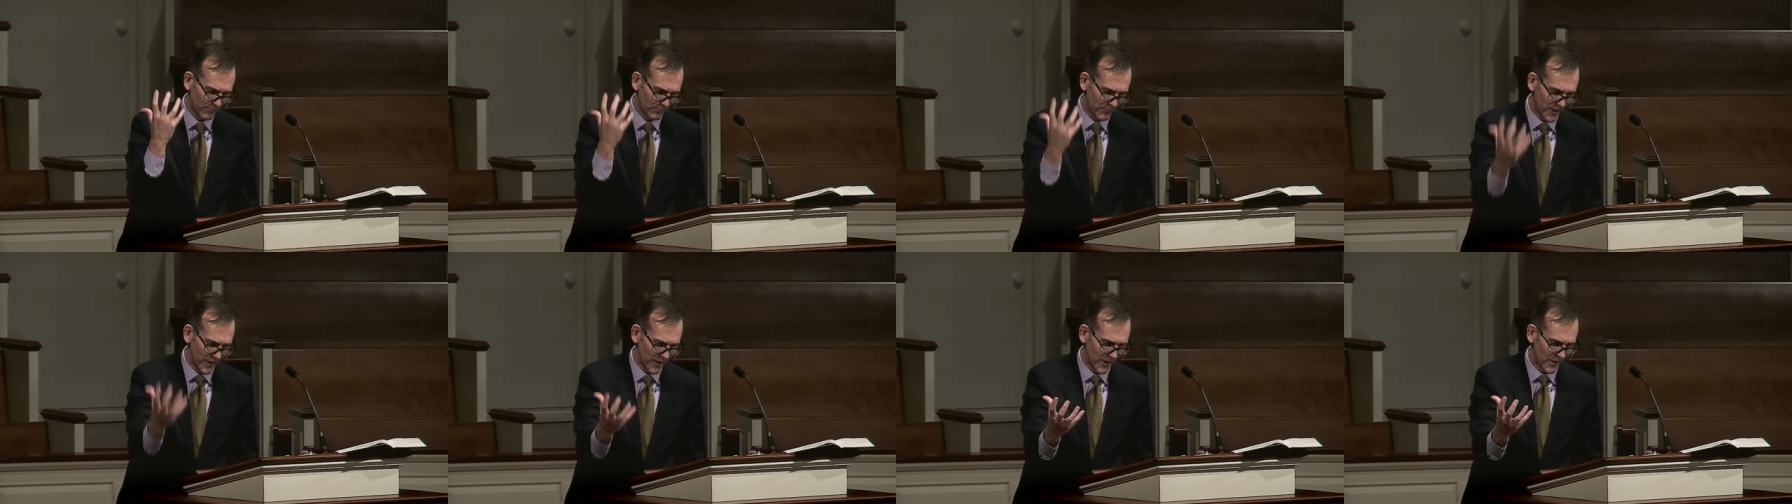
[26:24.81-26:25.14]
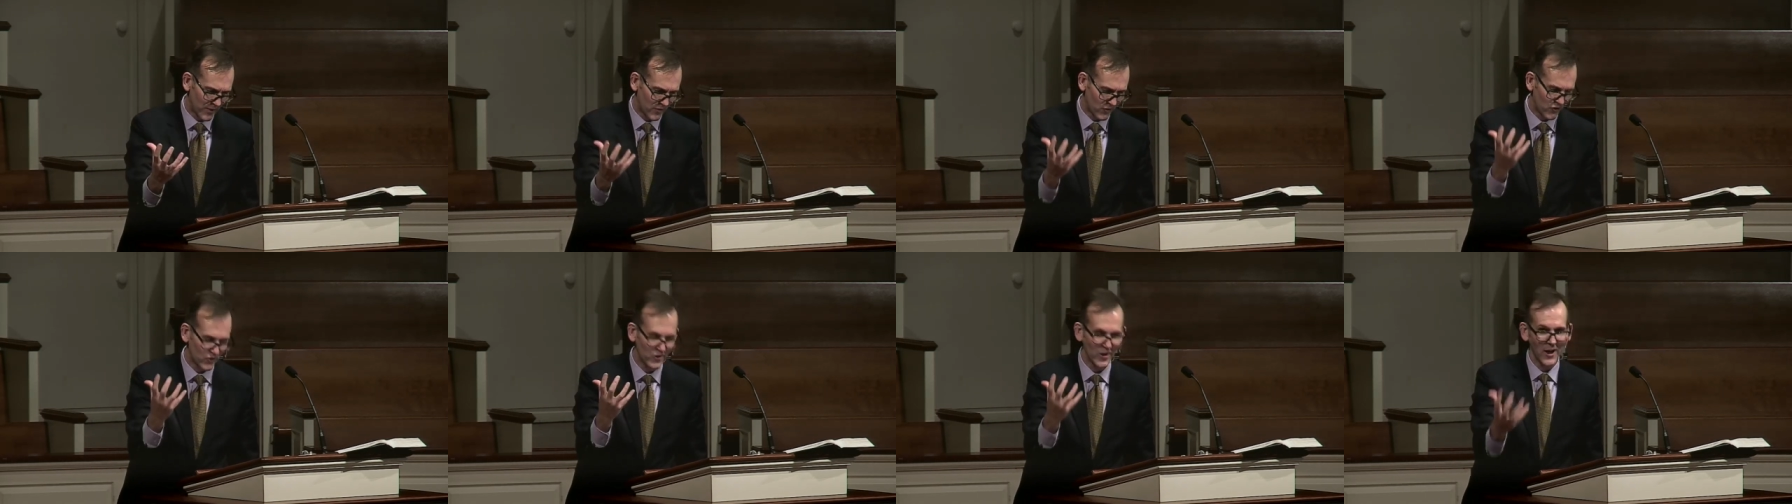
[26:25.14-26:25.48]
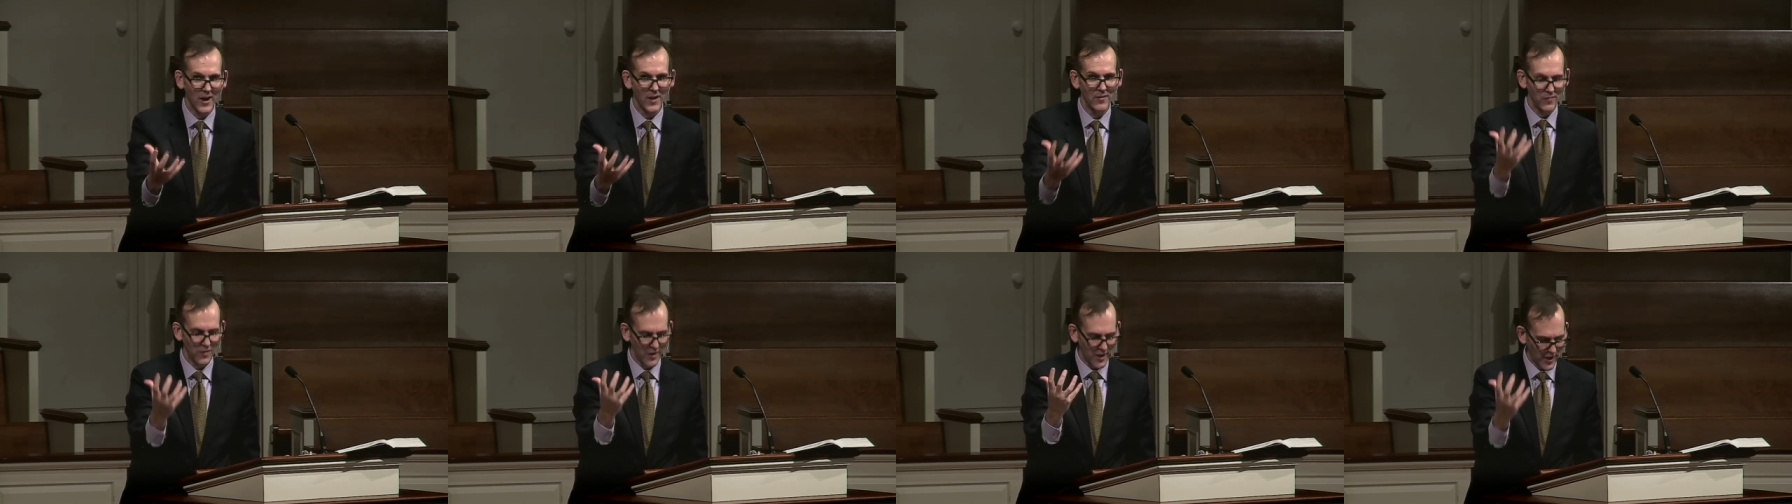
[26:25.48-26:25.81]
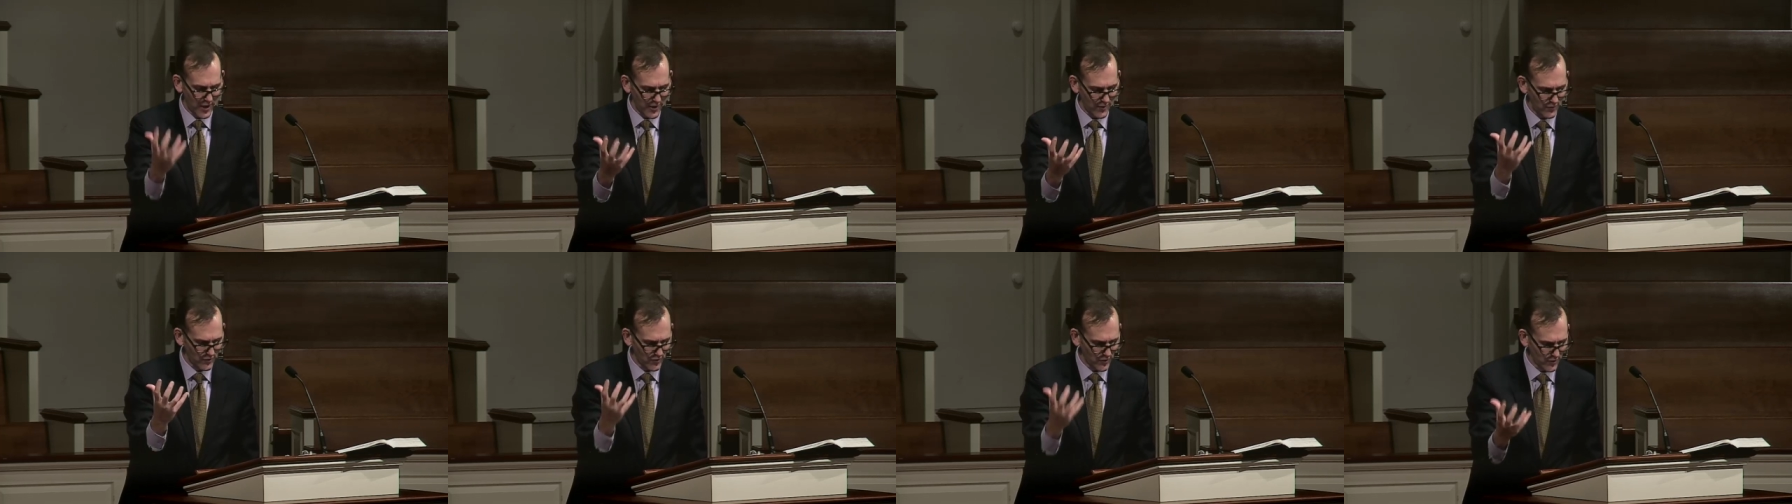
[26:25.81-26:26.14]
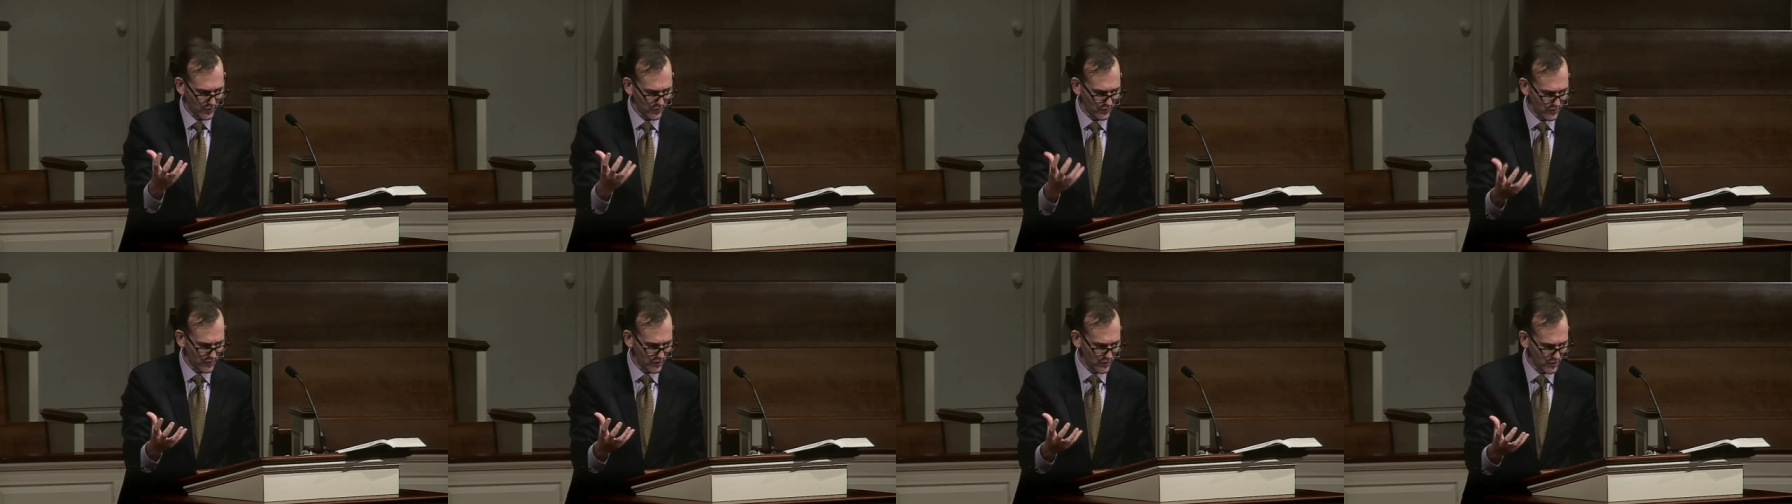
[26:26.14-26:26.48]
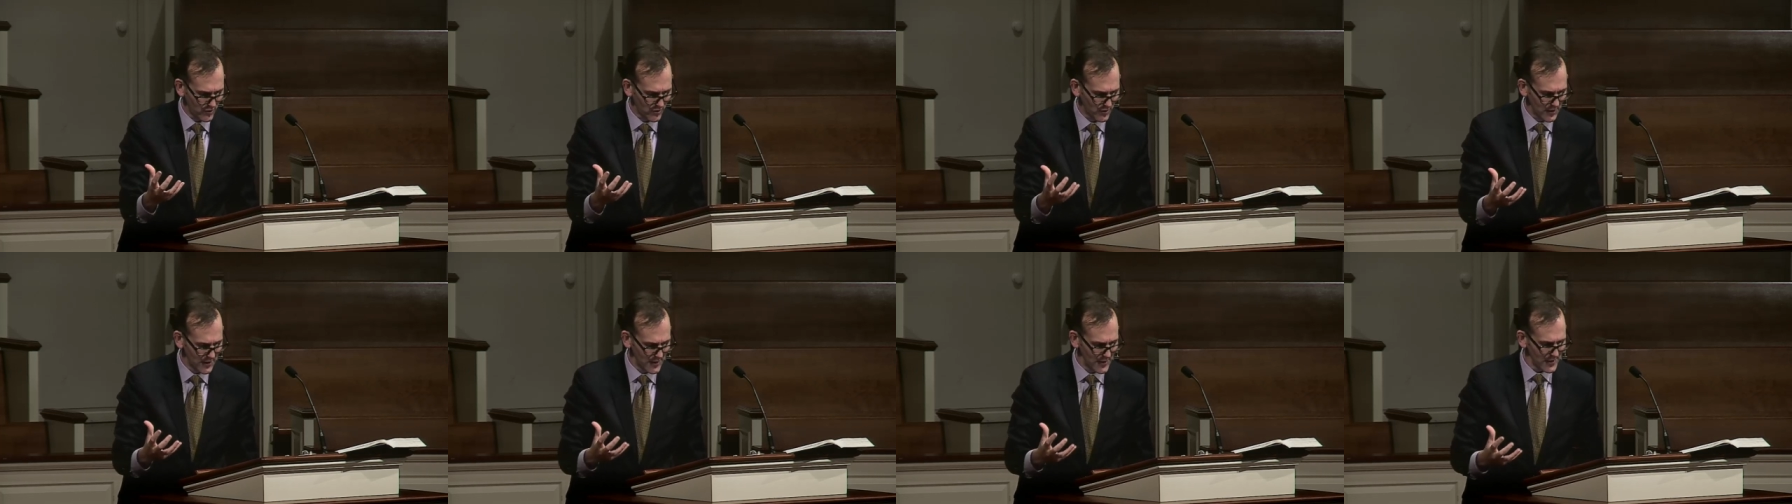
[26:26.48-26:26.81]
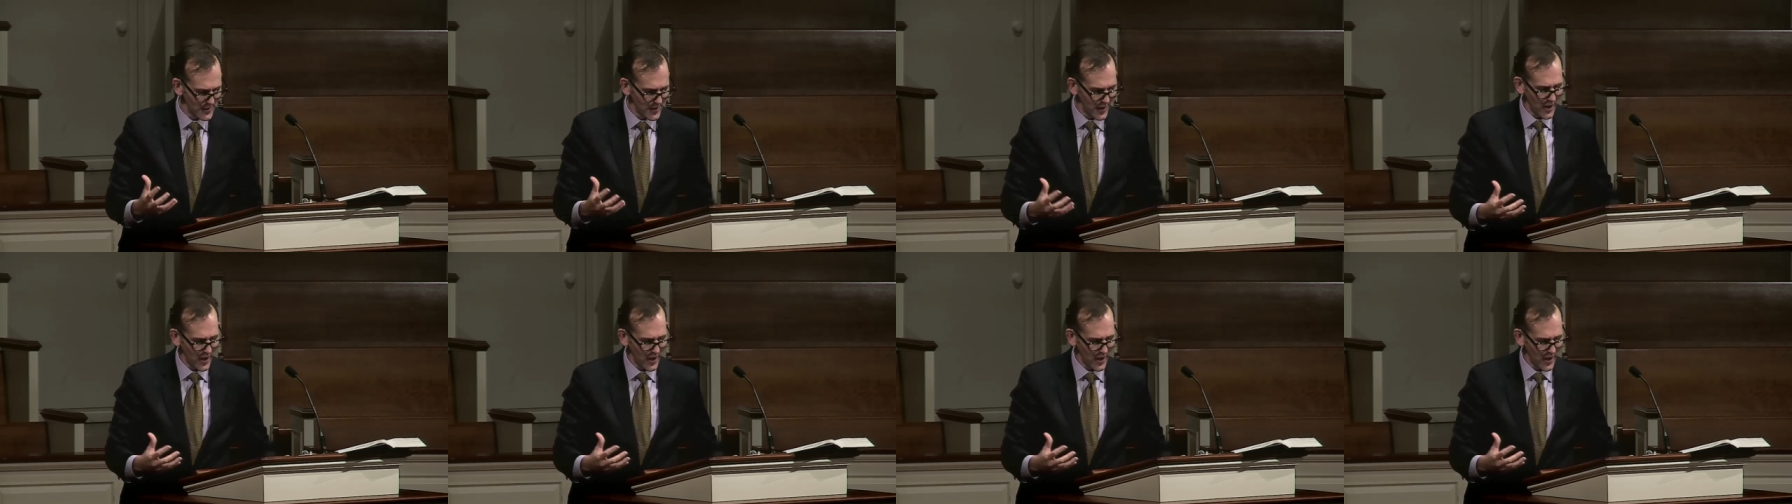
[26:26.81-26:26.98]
it means to have life to the full.